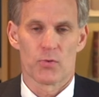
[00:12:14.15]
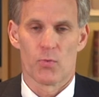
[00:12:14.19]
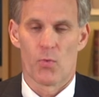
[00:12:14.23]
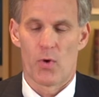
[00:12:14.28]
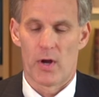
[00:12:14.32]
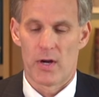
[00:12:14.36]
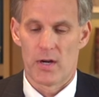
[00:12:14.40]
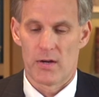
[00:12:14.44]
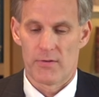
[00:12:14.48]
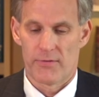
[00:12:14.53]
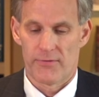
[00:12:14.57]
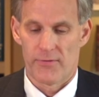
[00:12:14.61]

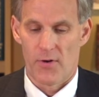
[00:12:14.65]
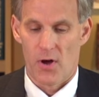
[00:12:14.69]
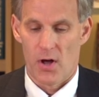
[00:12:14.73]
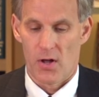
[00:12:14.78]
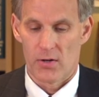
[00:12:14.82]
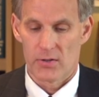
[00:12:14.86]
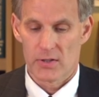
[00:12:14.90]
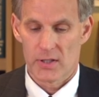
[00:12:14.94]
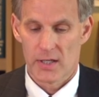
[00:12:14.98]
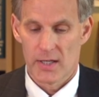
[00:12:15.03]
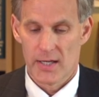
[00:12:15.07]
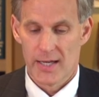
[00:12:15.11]
one
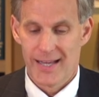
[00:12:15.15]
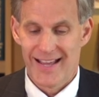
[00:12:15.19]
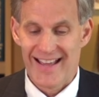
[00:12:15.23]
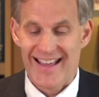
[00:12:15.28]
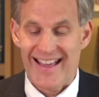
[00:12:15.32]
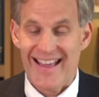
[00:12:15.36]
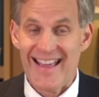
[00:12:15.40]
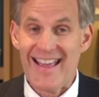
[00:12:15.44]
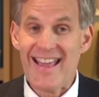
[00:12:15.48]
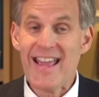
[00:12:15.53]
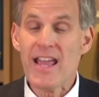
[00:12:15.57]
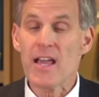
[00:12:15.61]
default
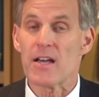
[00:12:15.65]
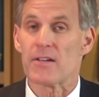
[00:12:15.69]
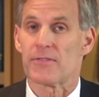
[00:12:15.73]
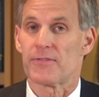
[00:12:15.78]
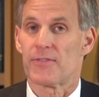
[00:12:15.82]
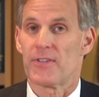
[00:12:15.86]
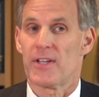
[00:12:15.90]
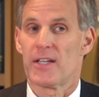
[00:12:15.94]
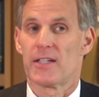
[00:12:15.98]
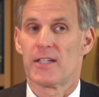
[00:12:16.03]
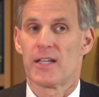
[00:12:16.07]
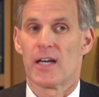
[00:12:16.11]

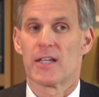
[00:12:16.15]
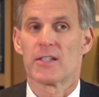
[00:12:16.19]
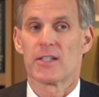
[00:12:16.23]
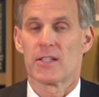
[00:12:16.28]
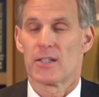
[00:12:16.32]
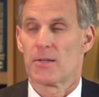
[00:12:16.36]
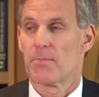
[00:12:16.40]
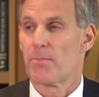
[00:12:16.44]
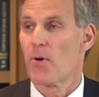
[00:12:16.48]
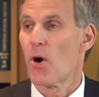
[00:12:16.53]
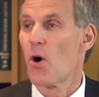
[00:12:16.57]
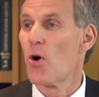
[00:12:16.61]
if it
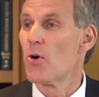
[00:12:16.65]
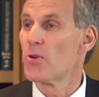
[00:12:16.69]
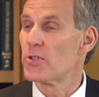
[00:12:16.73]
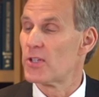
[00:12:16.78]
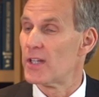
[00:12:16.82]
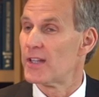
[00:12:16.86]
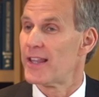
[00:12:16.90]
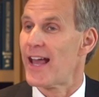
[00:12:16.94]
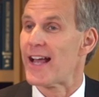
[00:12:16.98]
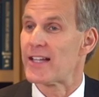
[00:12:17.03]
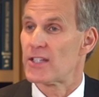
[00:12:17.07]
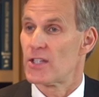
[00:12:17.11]
doesn't impose
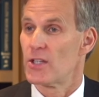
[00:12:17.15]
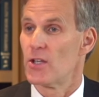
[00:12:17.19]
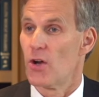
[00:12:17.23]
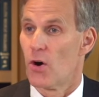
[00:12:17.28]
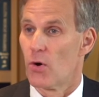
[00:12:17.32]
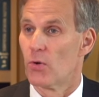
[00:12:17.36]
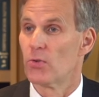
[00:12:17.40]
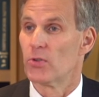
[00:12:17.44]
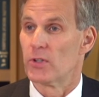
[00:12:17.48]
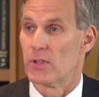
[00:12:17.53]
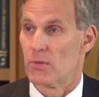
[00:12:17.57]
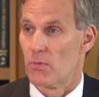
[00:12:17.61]
that that's the
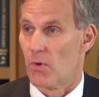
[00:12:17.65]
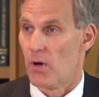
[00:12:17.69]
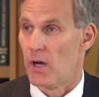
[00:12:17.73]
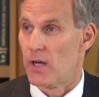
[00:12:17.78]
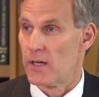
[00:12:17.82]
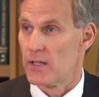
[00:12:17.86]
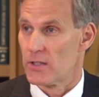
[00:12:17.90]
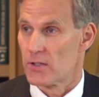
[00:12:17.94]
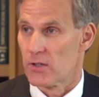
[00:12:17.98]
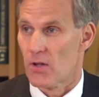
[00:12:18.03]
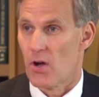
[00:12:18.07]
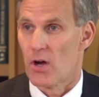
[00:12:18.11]
only
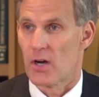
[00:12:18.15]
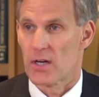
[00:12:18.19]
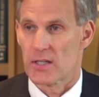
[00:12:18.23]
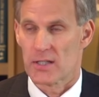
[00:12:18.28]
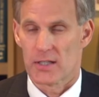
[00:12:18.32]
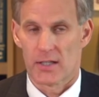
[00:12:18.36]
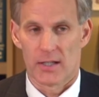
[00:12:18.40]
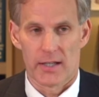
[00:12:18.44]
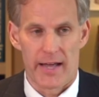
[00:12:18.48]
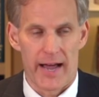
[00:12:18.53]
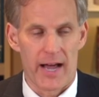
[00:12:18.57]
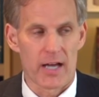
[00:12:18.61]
one, as long as
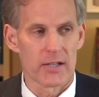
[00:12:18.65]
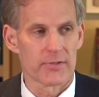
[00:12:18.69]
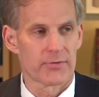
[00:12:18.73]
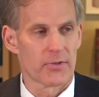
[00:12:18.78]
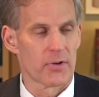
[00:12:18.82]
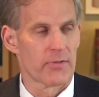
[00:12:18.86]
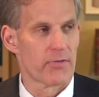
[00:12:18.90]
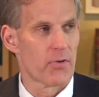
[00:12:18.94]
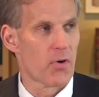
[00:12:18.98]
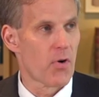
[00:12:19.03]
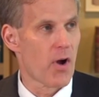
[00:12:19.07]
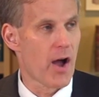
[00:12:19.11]
it allows
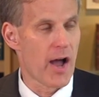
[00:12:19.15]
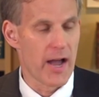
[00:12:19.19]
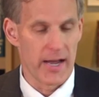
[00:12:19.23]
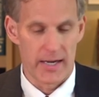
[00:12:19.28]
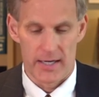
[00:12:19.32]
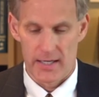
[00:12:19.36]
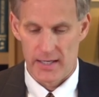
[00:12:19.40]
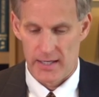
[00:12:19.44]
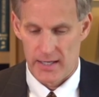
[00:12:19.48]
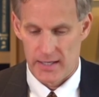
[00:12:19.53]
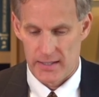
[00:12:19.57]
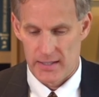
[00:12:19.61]
for
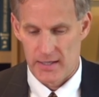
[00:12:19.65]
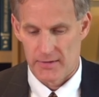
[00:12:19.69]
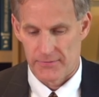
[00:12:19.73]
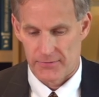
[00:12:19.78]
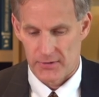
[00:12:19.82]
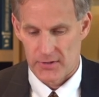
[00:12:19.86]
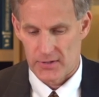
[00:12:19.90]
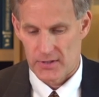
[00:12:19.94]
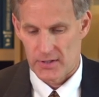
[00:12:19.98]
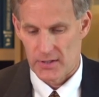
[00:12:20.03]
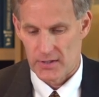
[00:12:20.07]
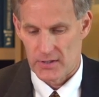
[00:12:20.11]
variety and
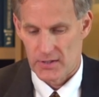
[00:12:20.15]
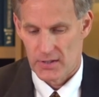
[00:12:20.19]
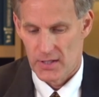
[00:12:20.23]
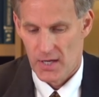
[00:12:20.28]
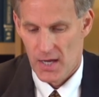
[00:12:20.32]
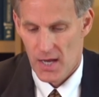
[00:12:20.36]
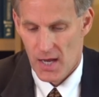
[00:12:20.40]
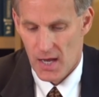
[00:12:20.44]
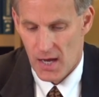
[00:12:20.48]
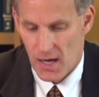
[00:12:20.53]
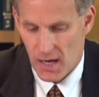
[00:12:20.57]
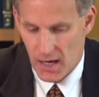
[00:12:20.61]
differences
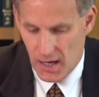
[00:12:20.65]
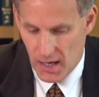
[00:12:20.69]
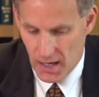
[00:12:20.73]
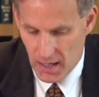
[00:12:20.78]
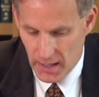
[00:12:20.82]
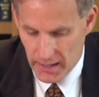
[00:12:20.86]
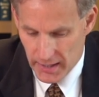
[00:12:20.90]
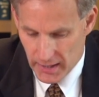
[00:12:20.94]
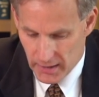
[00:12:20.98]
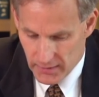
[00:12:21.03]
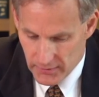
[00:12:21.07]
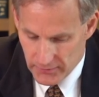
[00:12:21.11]

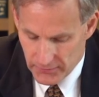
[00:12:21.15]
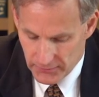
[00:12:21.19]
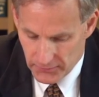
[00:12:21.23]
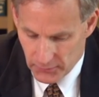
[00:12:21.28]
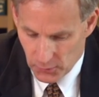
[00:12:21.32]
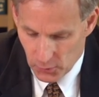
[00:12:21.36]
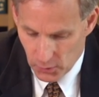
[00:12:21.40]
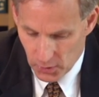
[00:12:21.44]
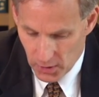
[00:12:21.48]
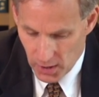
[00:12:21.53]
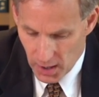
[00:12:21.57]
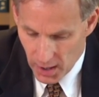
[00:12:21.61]
uh,
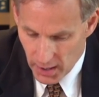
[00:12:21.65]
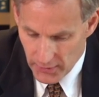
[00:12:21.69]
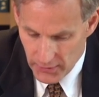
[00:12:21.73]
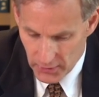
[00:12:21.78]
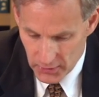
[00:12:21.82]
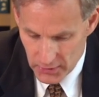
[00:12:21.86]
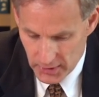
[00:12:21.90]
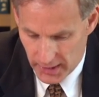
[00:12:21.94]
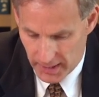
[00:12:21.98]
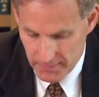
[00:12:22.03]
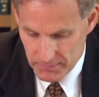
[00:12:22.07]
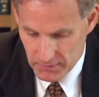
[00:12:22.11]
for
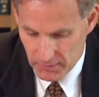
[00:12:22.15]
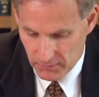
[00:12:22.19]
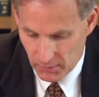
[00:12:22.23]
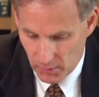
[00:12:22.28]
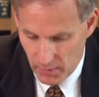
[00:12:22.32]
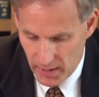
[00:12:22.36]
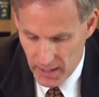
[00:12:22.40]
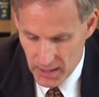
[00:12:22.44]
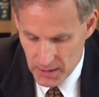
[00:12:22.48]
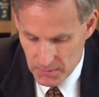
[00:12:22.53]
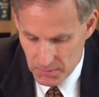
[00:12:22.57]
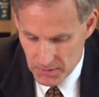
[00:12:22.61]
other types of
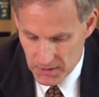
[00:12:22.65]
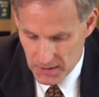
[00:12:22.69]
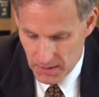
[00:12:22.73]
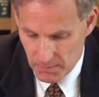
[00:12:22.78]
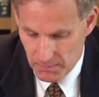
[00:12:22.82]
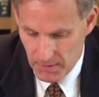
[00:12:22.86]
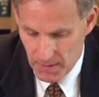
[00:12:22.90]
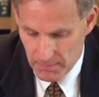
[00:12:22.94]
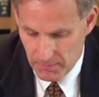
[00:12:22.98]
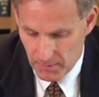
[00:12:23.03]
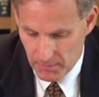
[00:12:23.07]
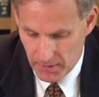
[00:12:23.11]
arrangements that
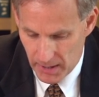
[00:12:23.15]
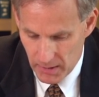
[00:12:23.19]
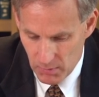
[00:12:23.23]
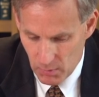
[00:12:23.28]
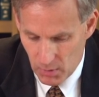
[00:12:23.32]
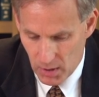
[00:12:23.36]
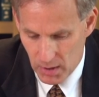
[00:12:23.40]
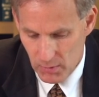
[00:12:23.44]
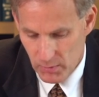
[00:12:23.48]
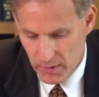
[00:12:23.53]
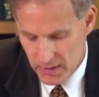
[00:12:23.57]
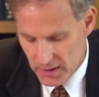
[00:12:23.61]
people might
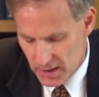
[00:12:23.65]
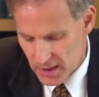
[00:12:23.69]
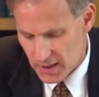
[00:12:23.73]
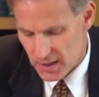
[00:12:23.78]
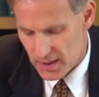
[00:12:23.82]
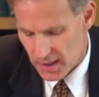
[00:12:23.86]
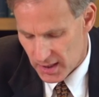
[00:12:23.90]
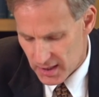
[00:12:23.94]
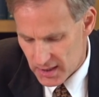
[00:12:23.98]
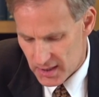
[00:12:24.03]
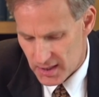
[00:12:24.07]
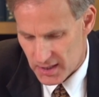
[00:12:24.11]
want, which it
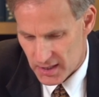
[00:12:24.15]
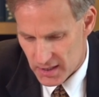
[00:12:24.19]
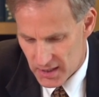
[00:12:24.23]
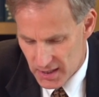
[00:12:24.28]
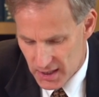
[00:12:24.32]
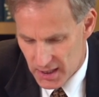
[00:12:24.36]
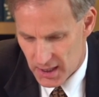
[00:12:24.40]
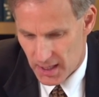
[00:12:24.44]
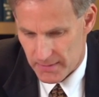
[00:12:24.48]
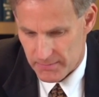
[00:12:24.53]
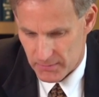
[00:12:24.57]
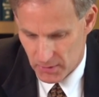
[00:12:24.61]
does to
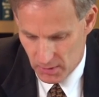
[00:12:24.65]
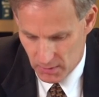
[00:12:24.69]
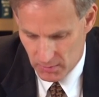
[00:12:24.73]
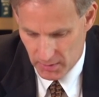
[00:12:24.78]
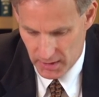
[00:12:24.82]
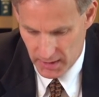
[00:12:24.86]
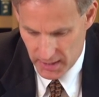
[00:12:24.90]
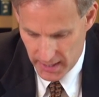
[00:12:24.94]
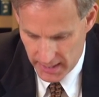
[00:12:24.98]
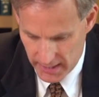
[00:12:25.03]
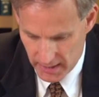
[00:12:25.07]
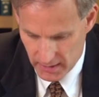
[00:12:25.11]
some
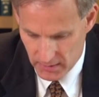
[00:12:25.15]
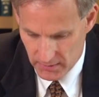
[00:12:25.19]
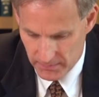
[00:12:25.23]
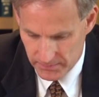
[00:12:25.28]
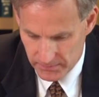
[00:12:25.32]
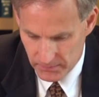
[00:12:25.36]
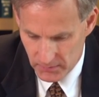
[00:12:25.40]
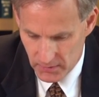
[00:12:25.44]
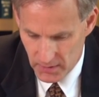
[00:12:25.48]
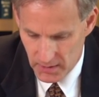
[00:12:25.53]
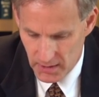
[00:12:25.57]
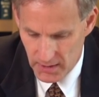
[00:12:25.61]
degree now.
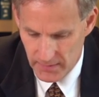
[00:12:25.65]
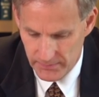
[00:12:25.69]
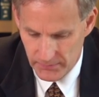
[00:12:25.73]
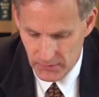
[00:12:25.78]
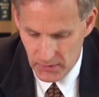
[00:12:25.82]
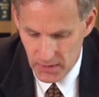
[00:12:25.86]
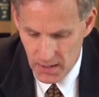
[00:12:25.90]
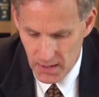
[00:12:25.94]
Okay?